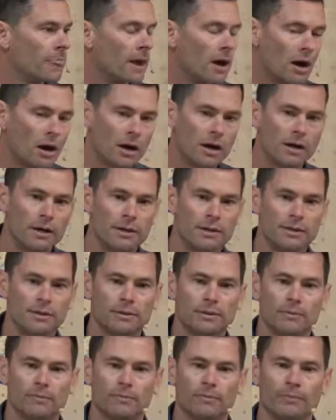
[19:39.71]

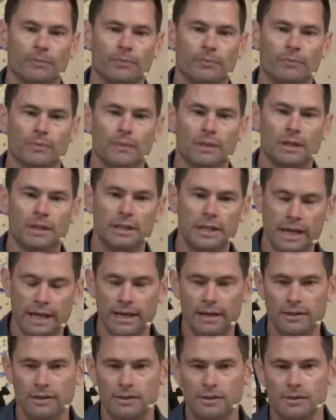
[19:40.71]
art,
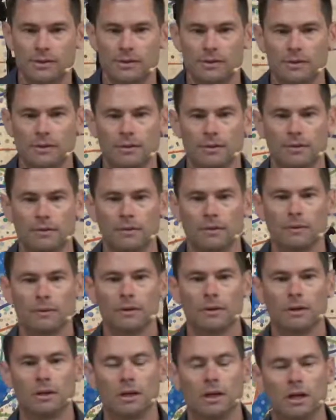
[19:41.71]
dance,
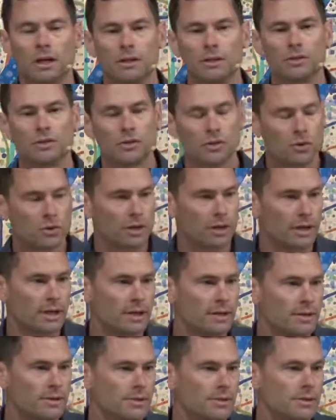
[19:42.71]

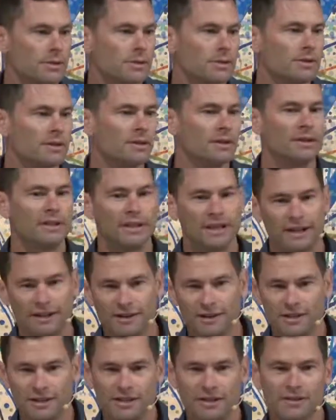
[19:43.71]
stories,
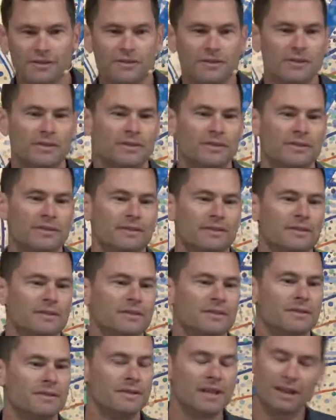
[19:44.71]
narratives,
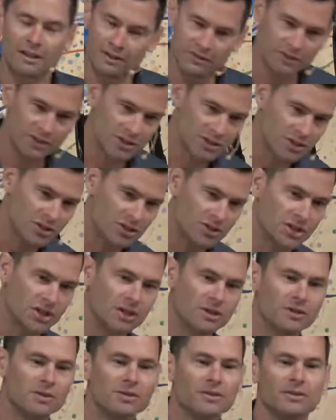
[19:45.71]
television
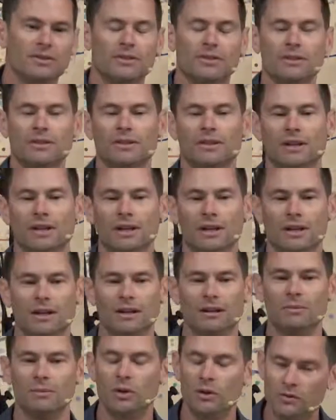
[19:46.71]
shows,
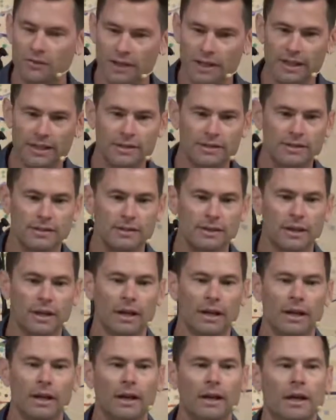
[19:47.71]
movies
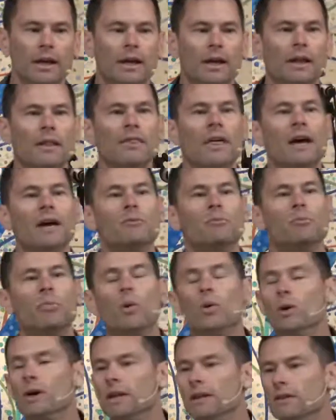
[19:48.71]
that
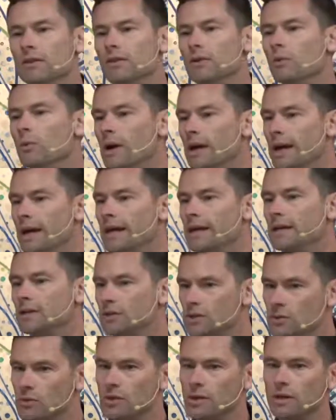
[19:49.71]
point the way
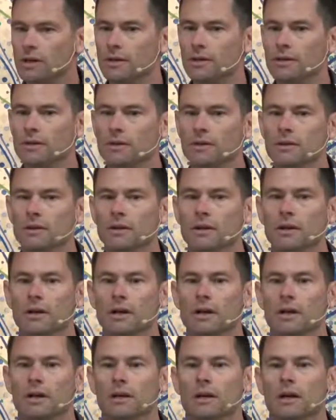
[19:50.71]
toward
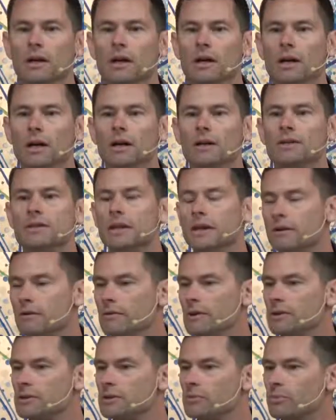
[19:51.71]

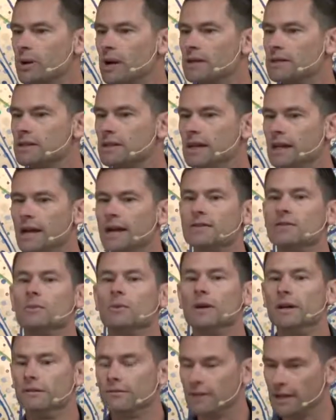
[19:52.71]
sacred reciprocity as a
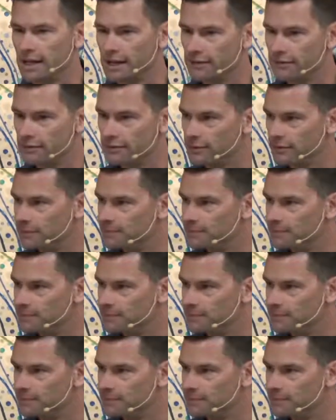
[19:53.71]
way of life.